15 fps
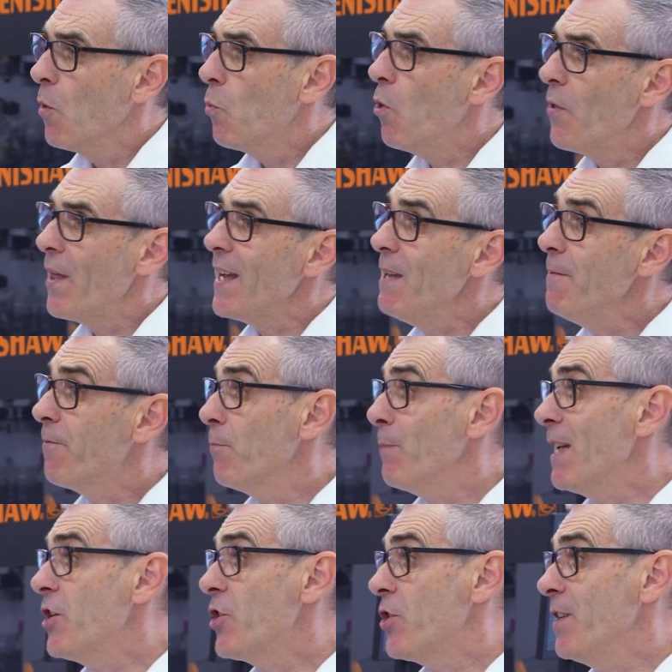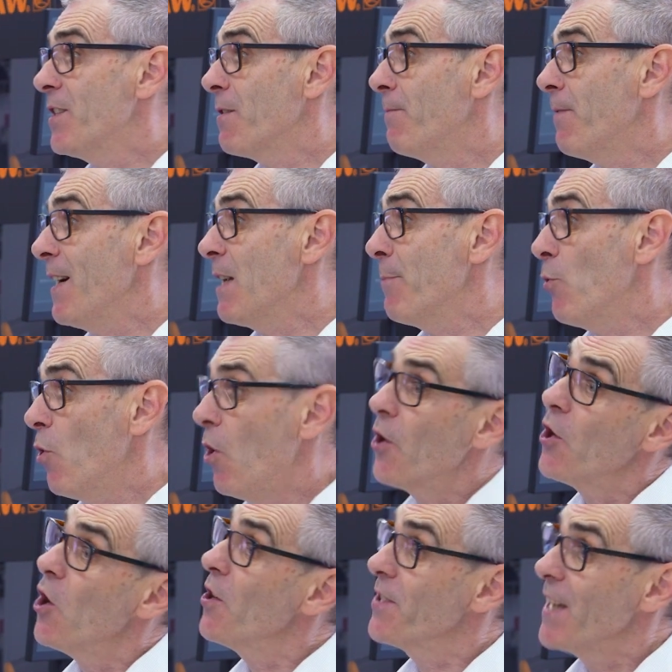Well, that information is available
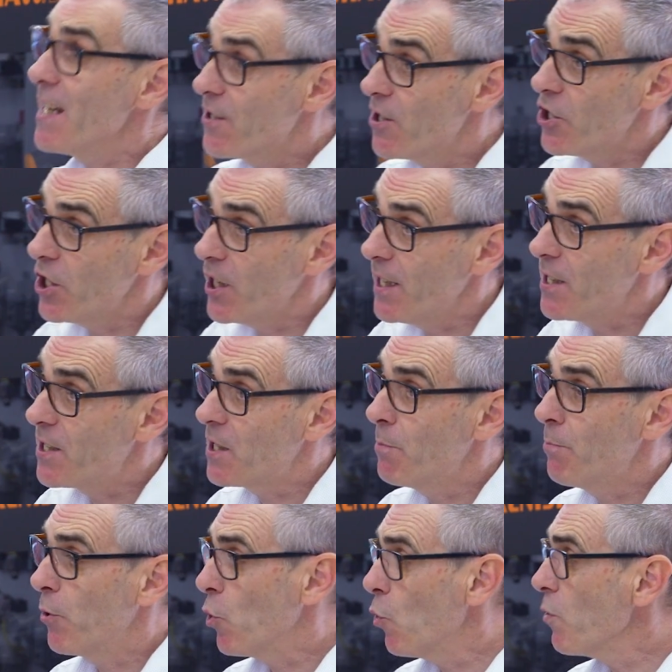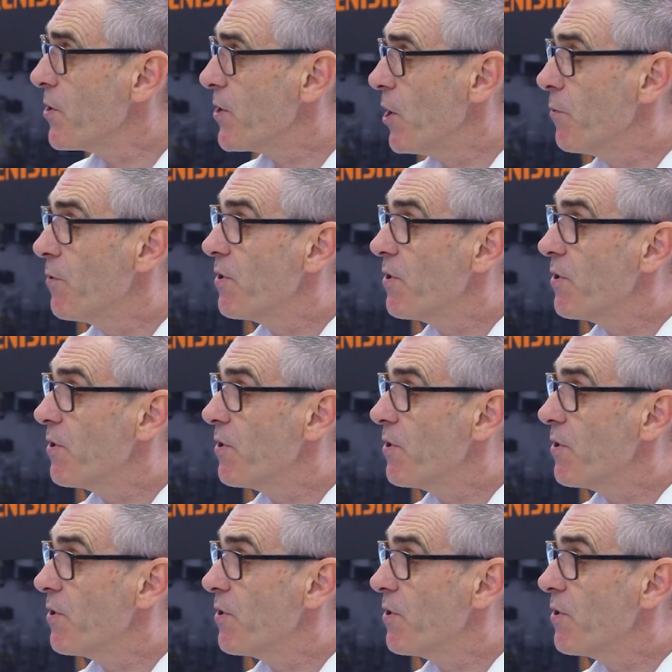on our data sheets, but also